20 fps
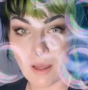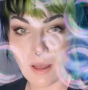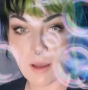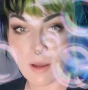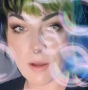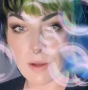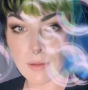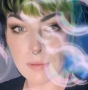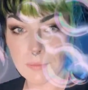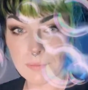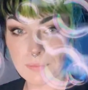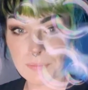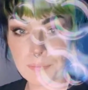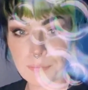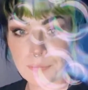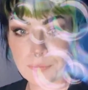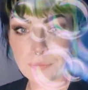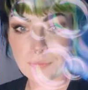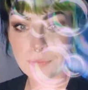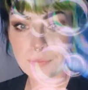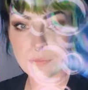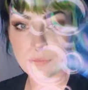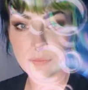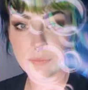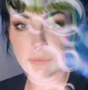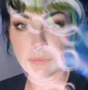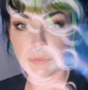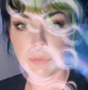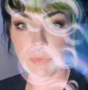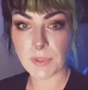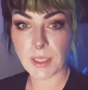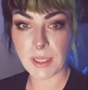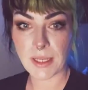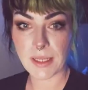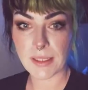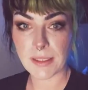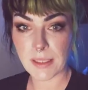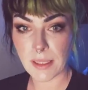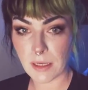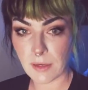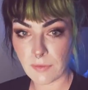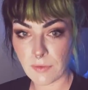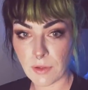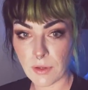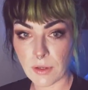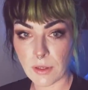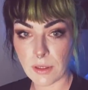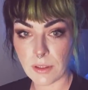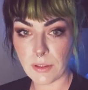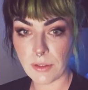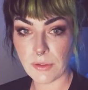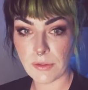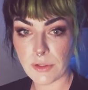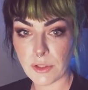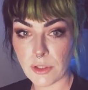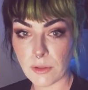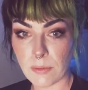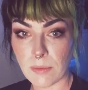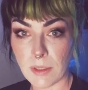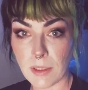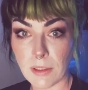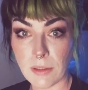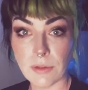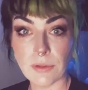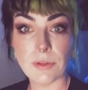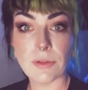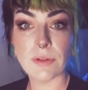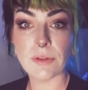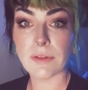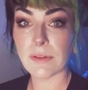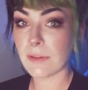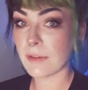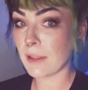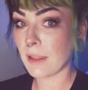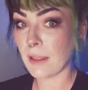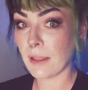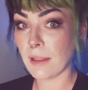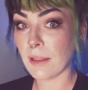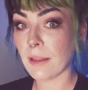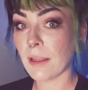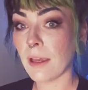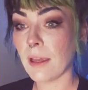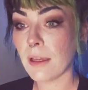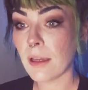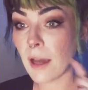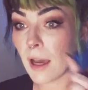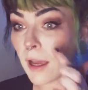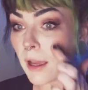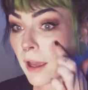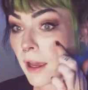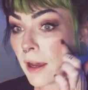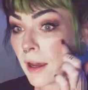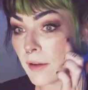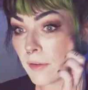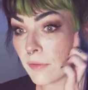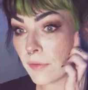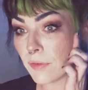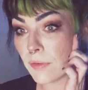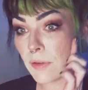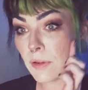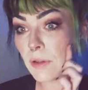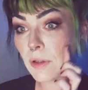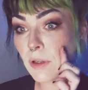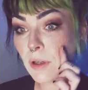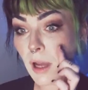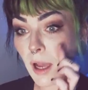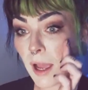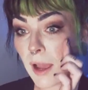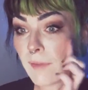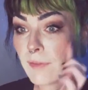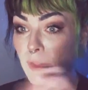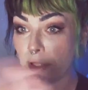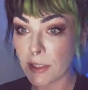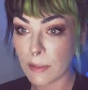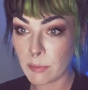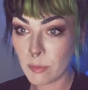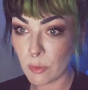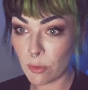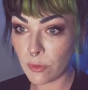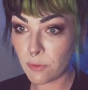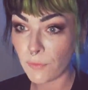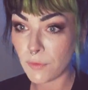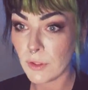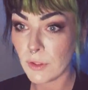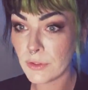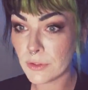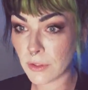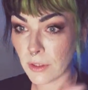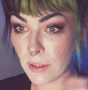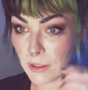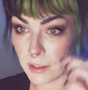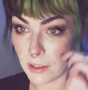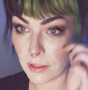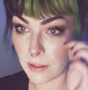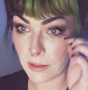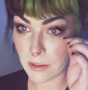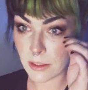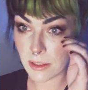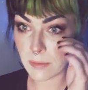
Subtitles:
Like I said, if you're on YouTube, then you'll see like I have the smooth filter on here.